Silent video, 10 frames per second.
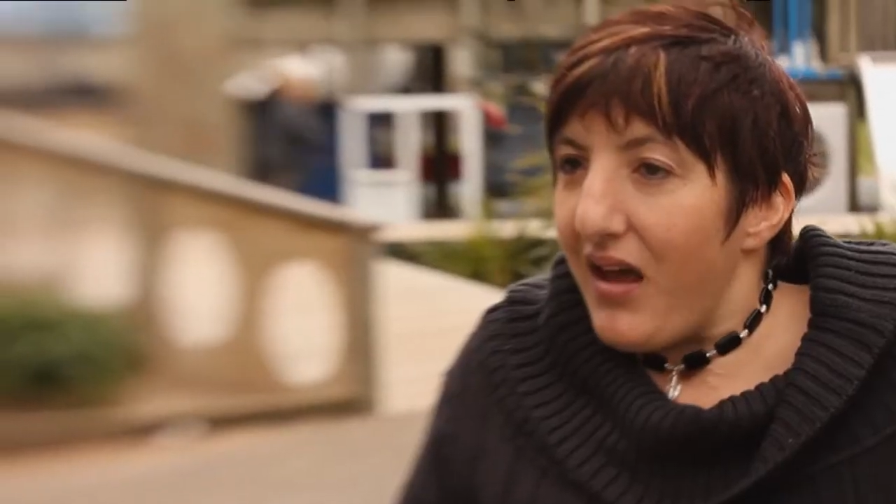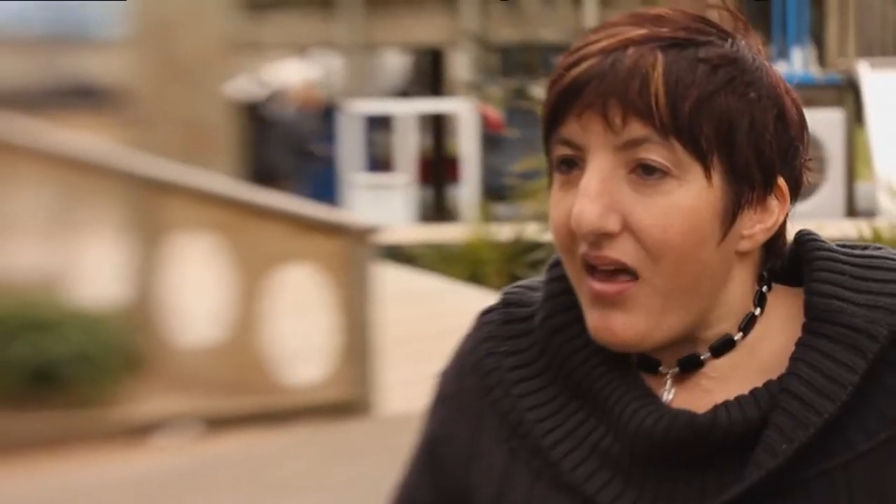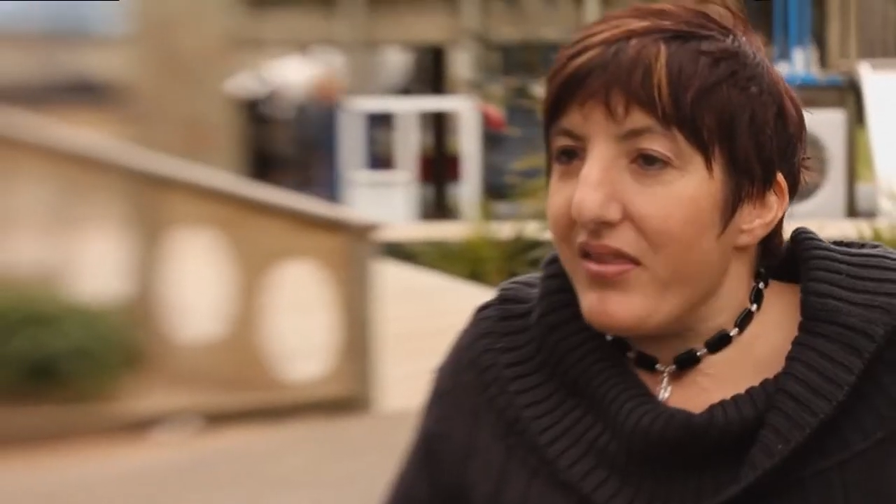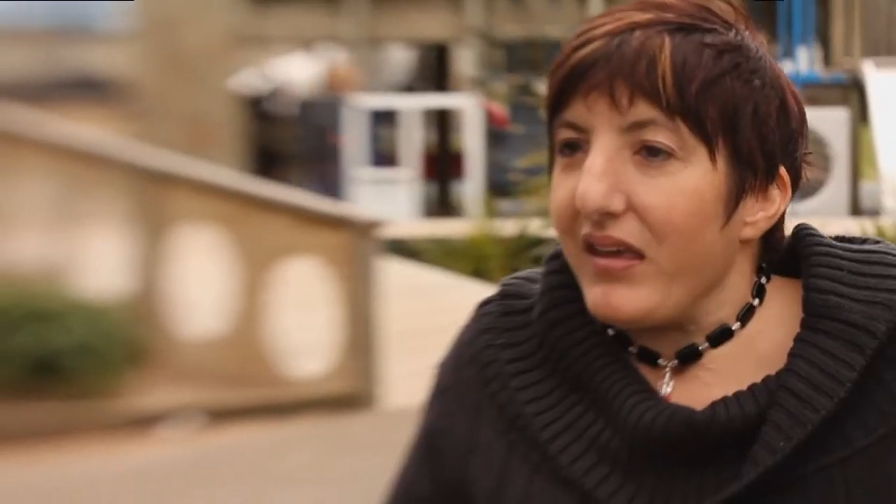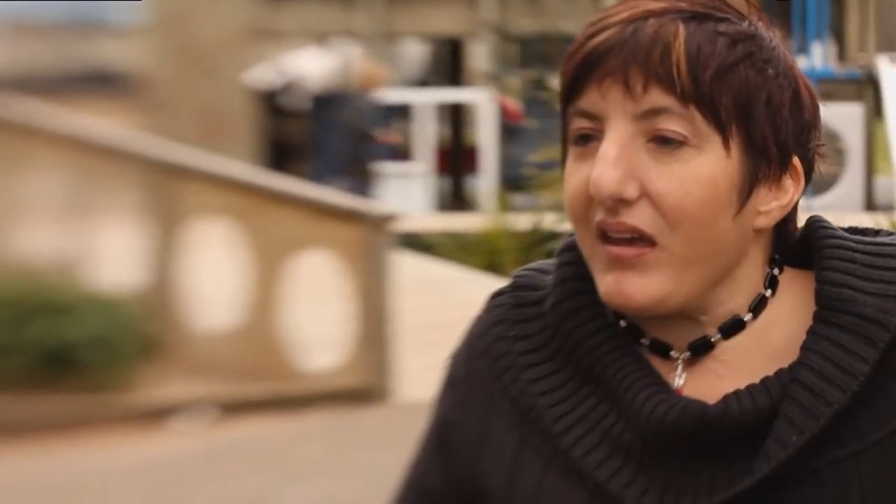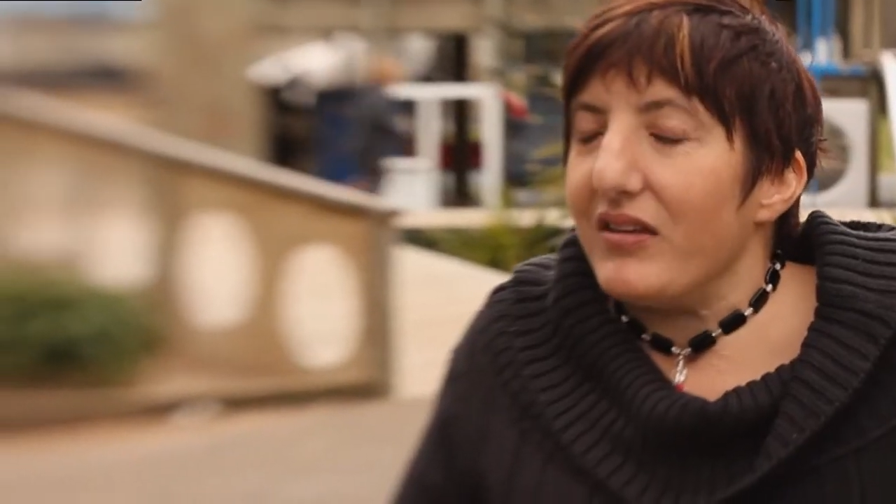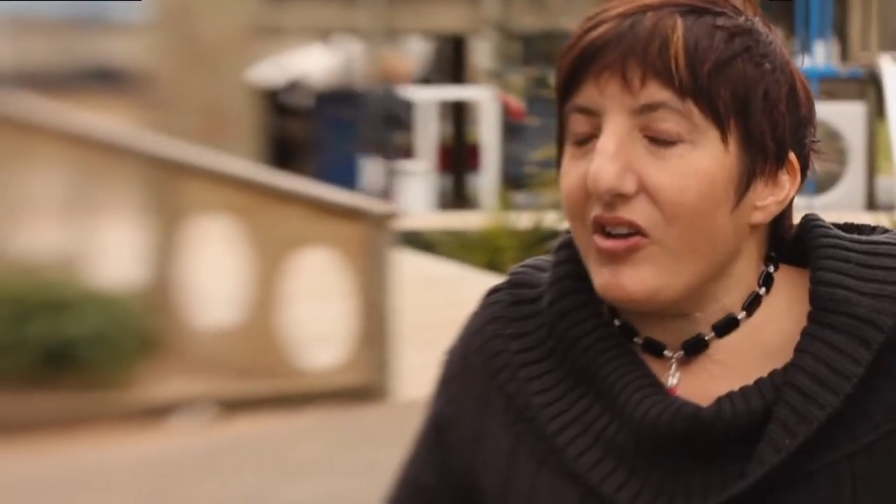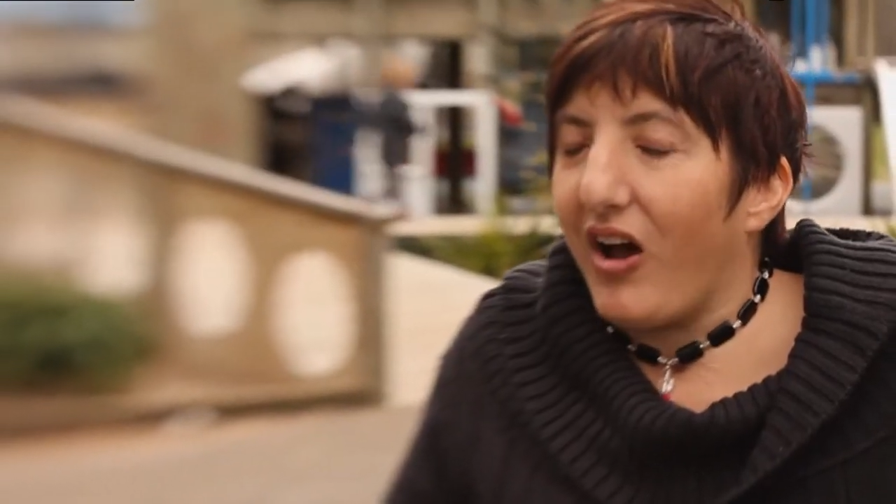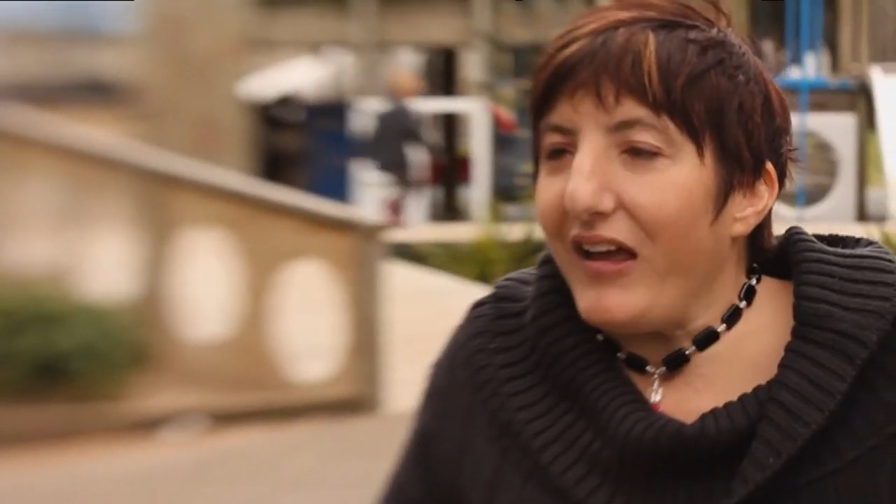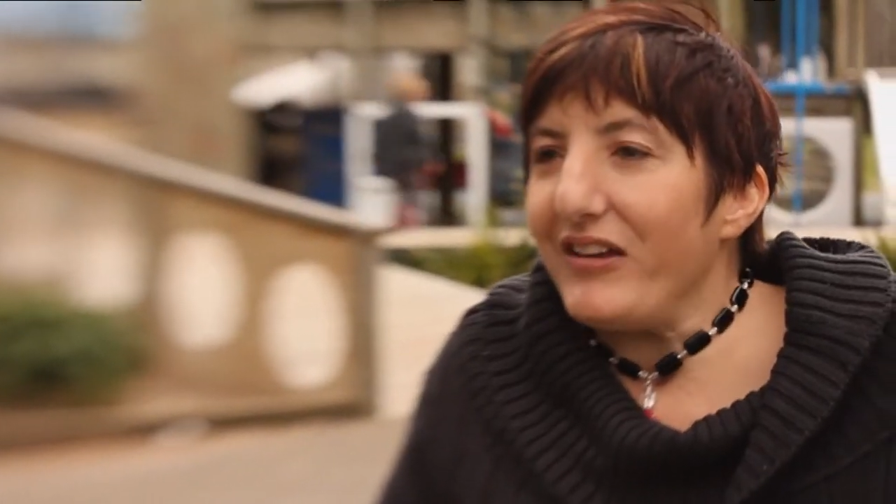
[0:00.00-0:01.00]
and the
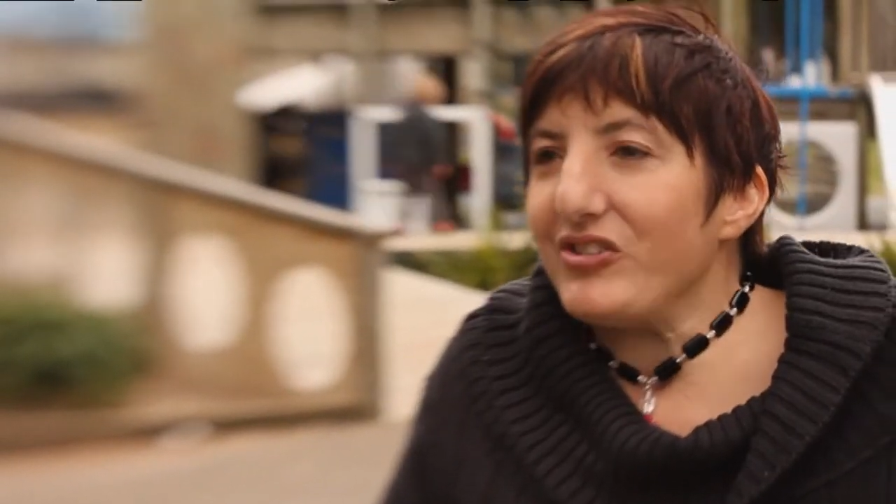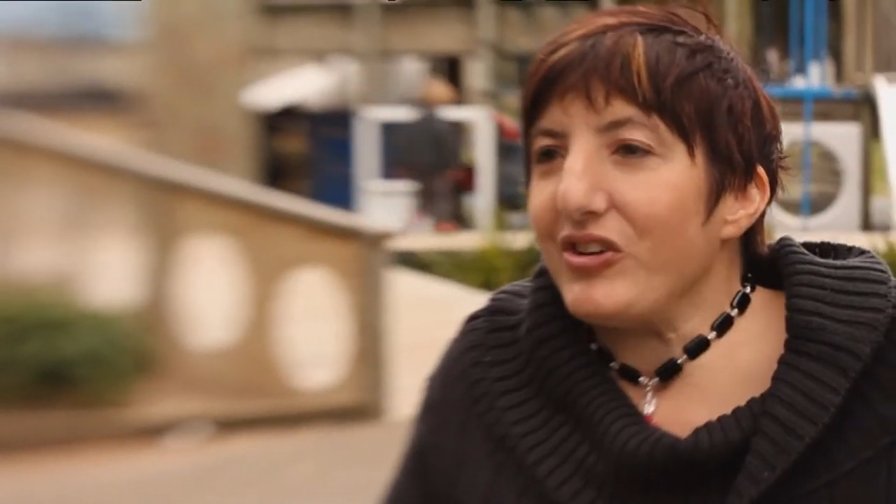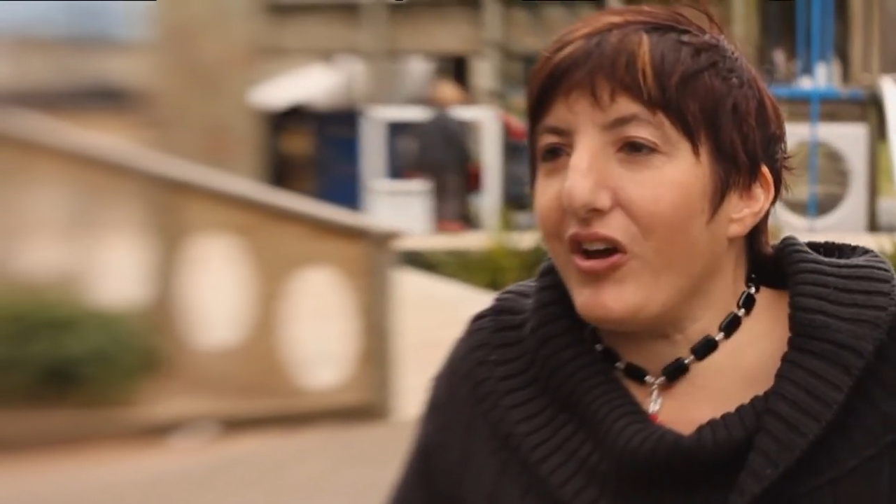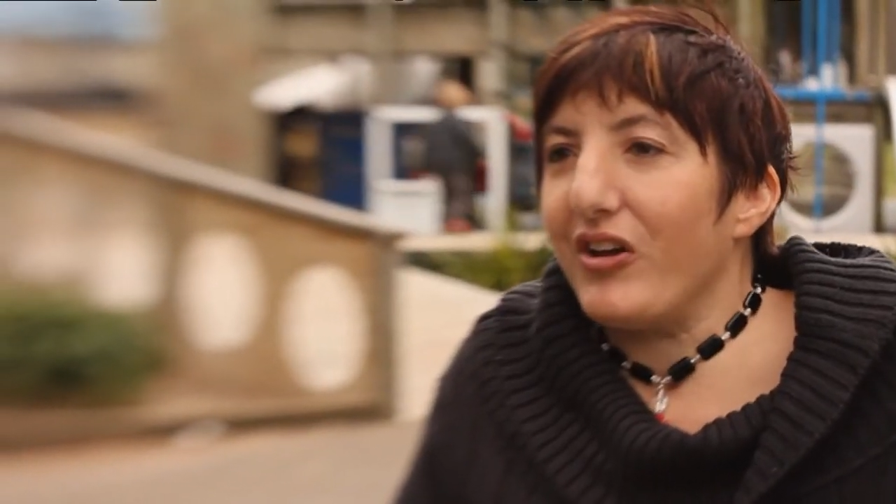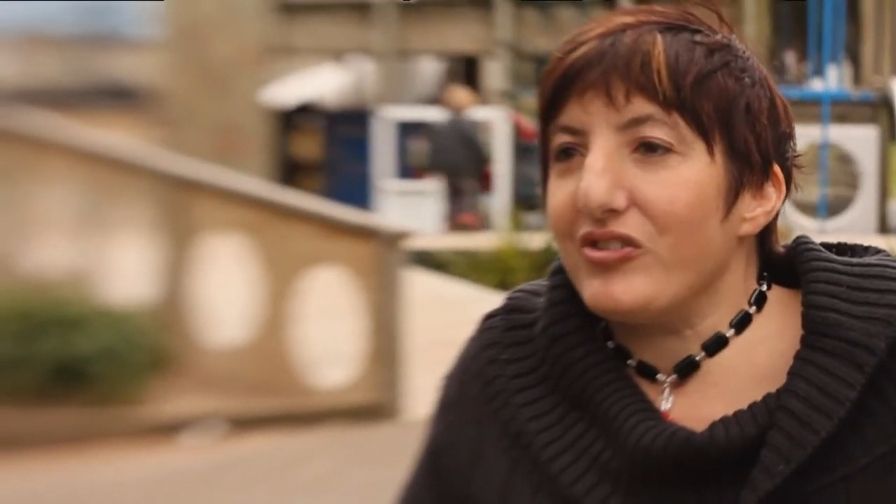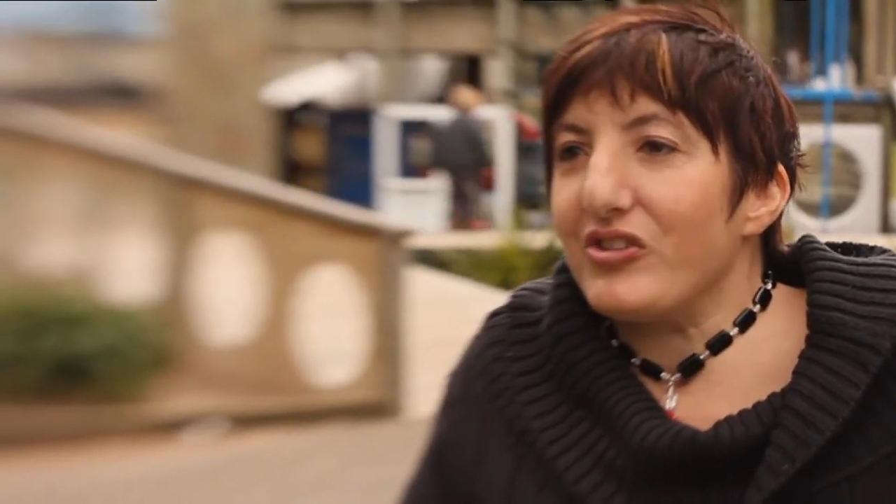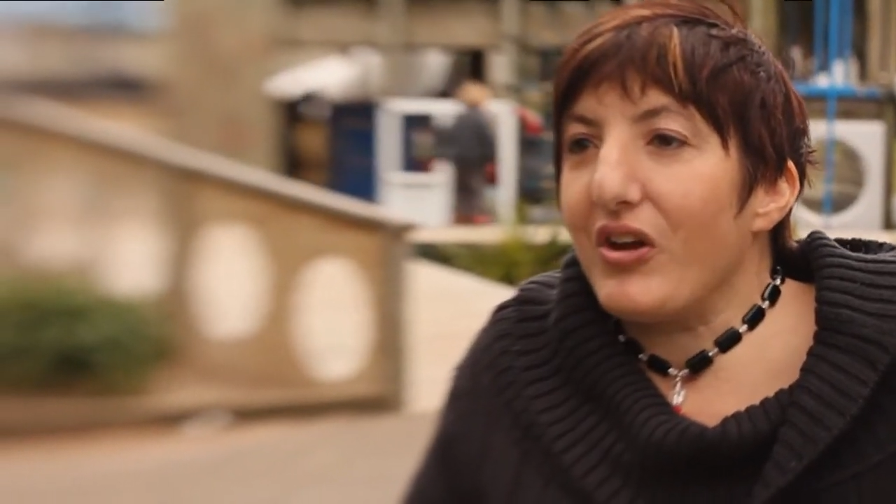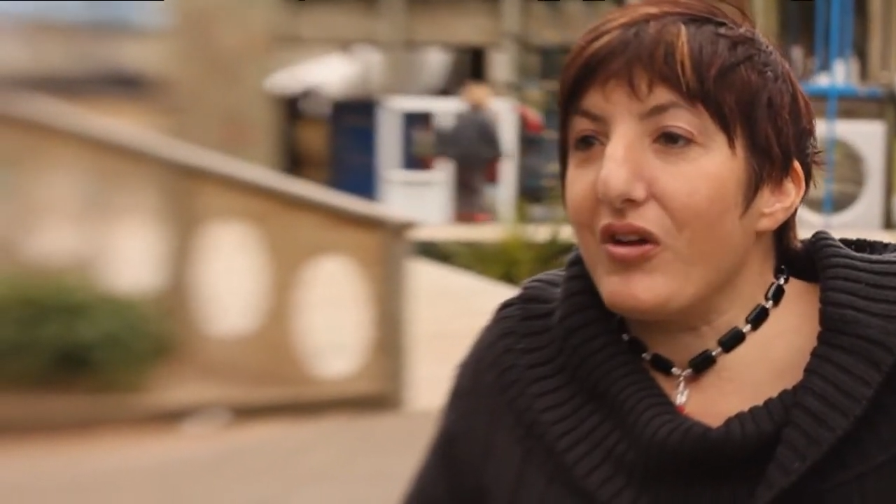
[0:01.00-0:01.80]
entire church